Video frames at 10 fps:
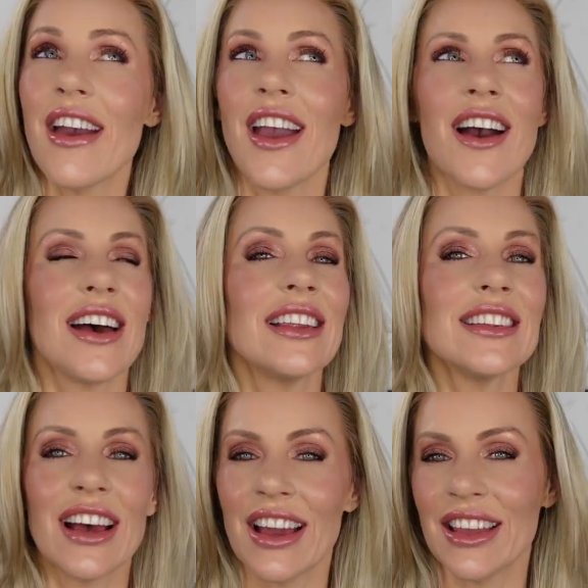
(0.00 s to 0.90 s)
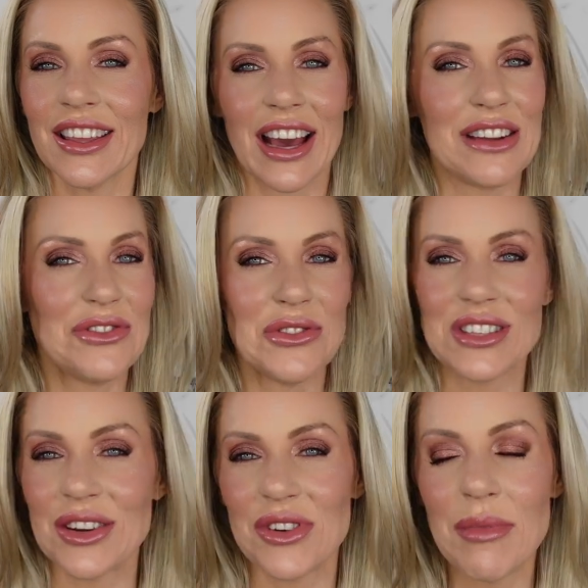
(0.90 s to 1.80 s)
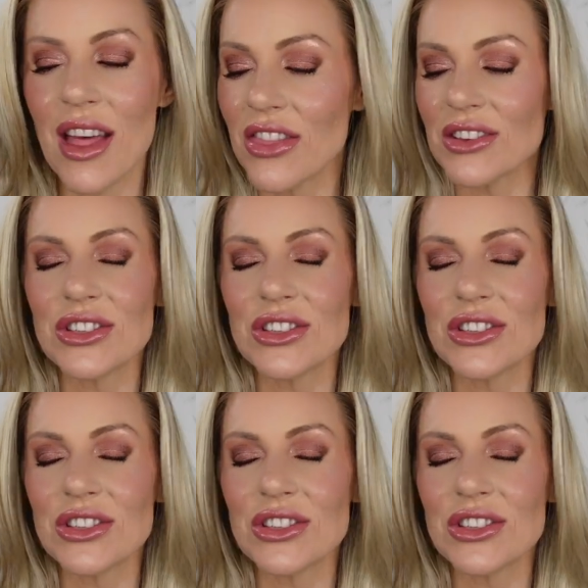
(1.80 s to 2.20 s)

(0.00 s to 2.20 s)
and I kind of do this every month.